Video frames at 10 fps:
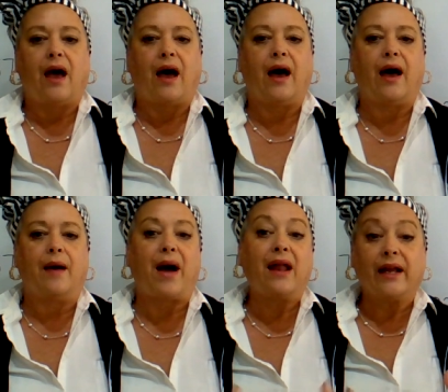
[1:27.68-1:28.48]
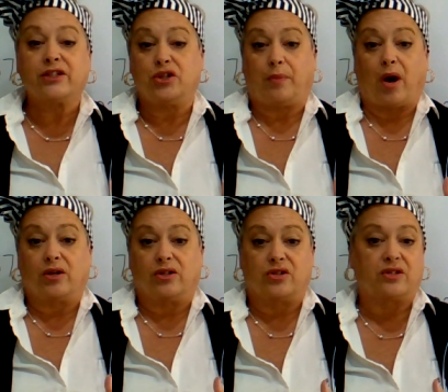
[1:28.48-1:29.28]
I like to do
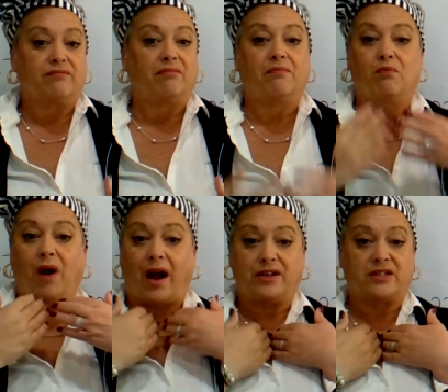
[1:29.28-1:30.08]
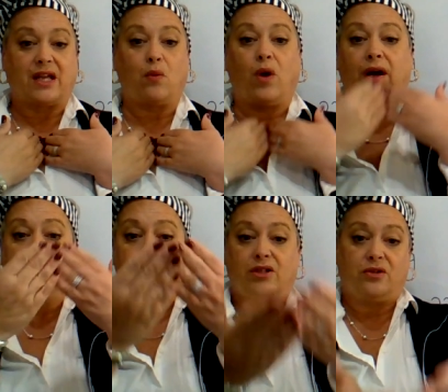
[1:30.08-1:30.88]
partners. I just say
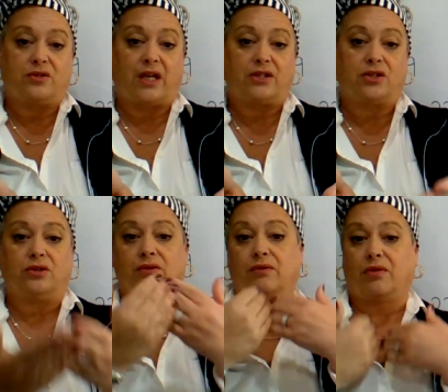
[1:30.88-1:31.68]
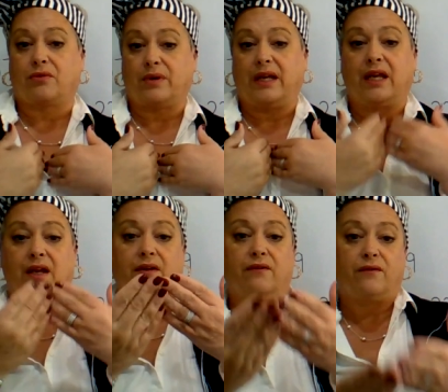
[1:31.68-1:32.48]
1, you say 2,
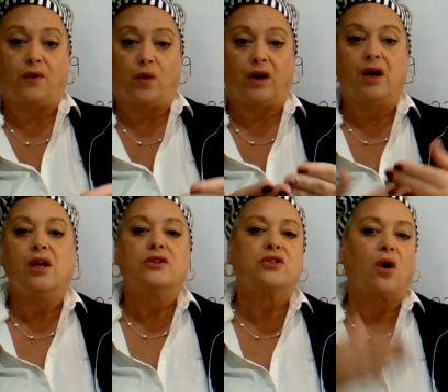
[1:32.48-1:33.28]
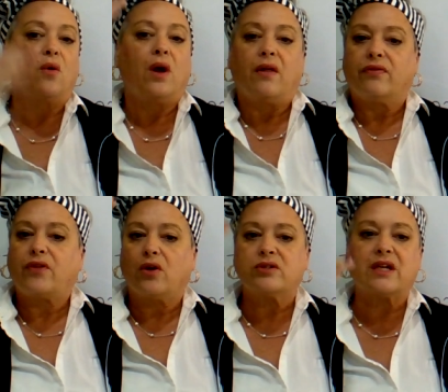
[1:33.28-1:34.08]
3, 4. So
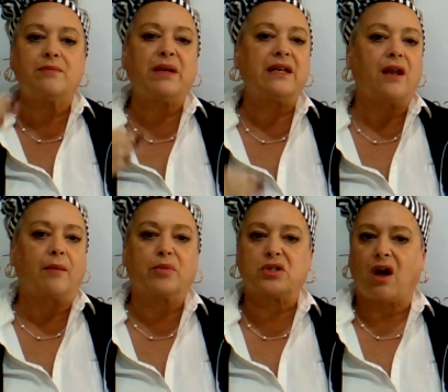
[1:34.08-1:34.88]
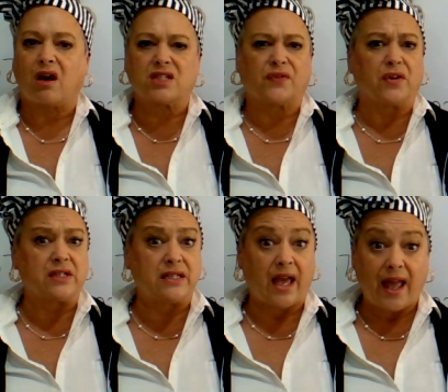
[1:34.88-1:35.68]
those can be number talks
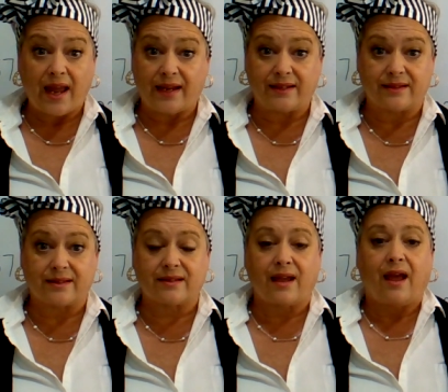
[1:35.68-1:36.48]
for days.